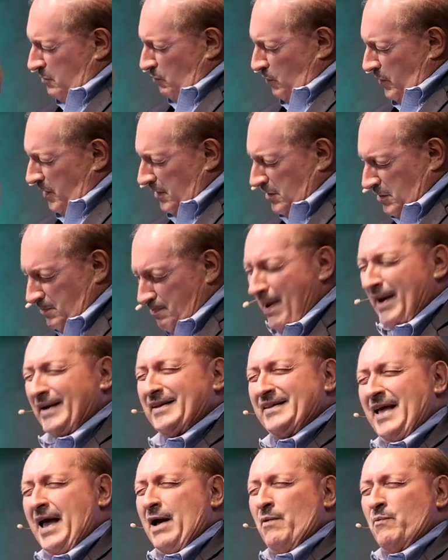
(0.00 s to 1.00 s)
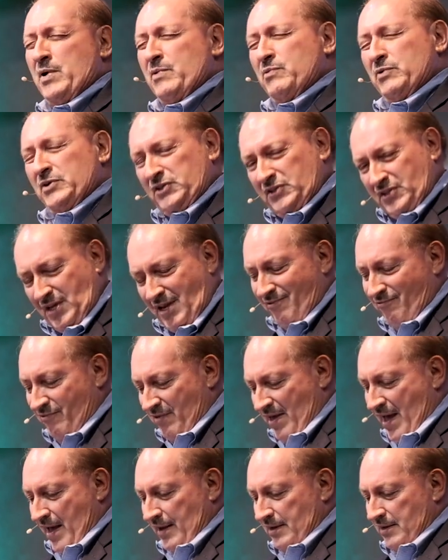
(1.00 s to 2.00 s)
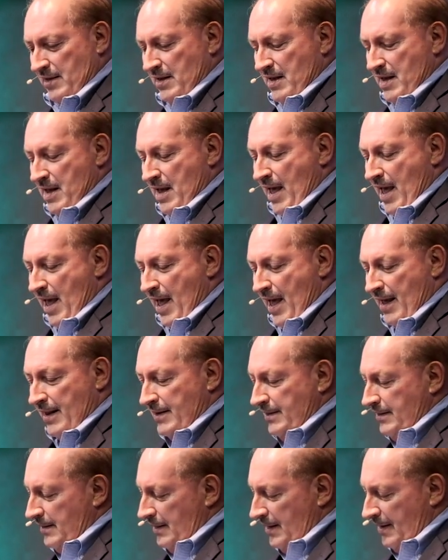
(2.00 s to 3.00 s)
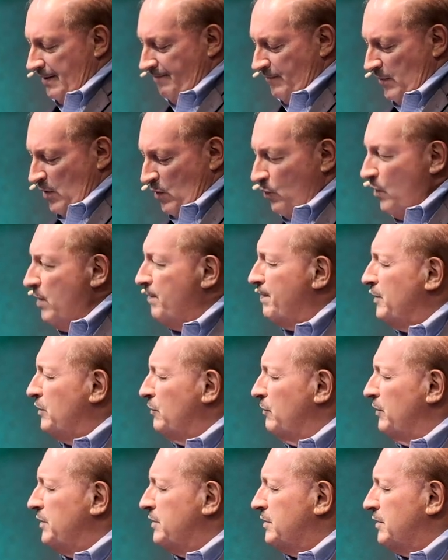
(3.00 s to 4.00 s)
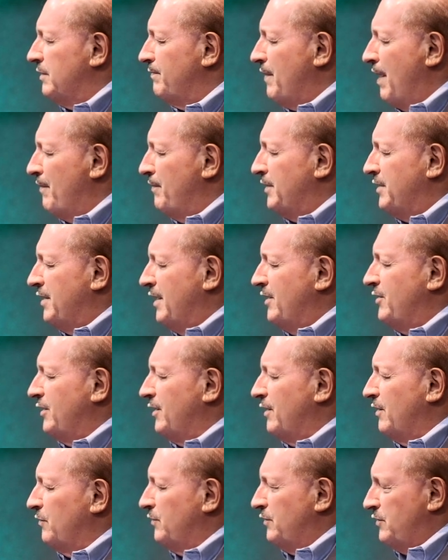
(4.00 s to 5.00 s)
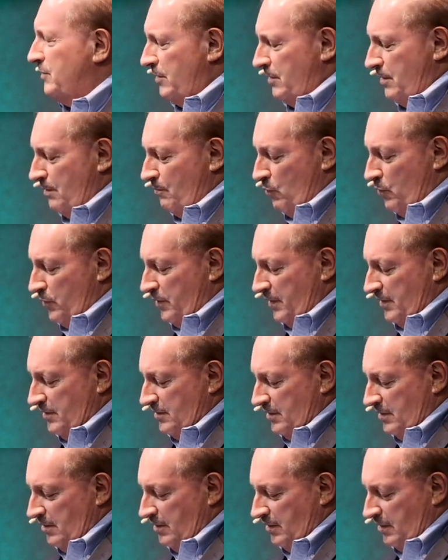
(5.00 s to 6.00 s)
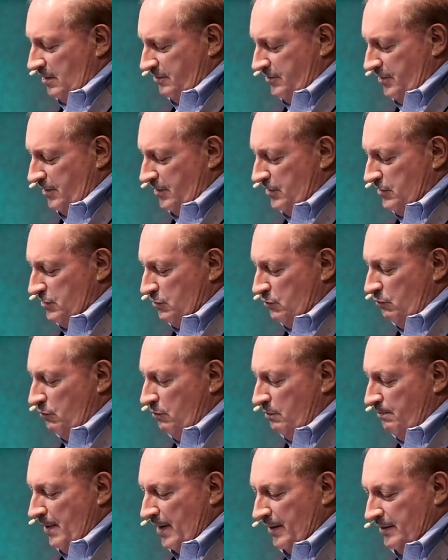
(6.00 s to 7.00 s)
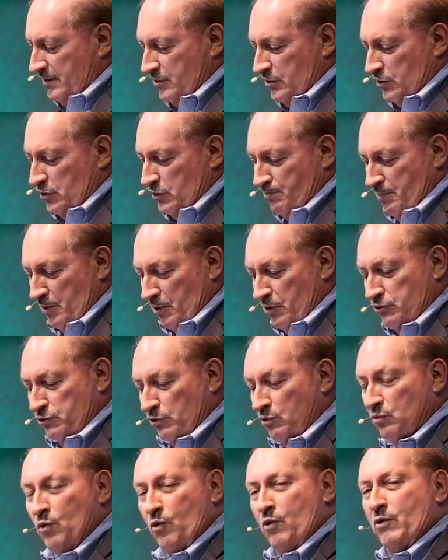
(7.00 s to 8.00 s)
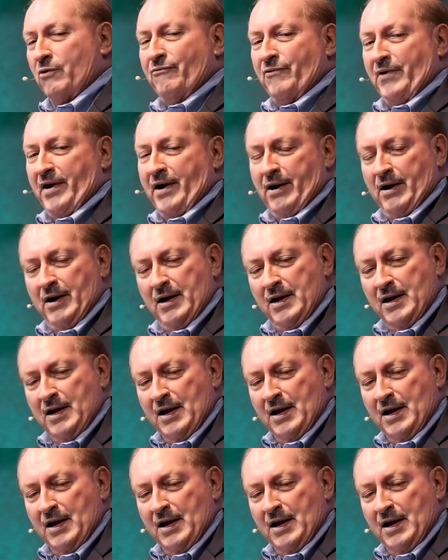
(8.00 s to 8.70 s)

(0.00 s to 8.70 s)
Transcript: We expect that. We receive that, and we've been doing some. I've been teaching on Sunday mornings in our Sunday school about the spiritual warfare,